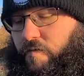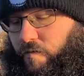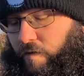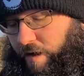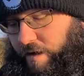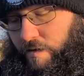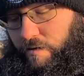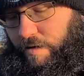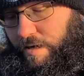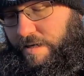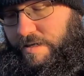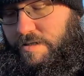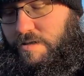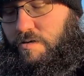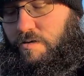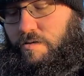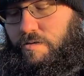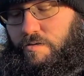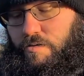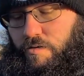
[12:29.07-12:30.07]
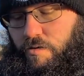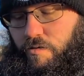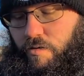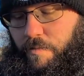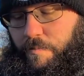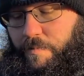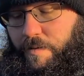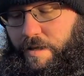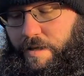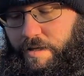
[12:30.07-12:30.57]
finalized the
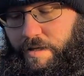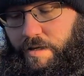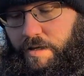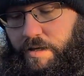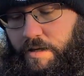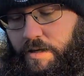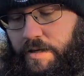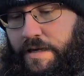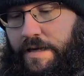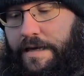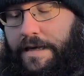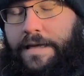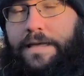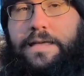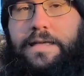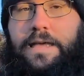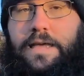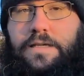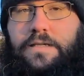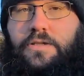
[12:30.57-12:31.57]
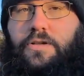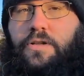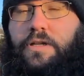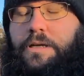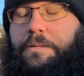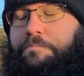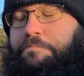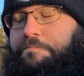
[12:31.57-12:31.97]
crop planning yesterday,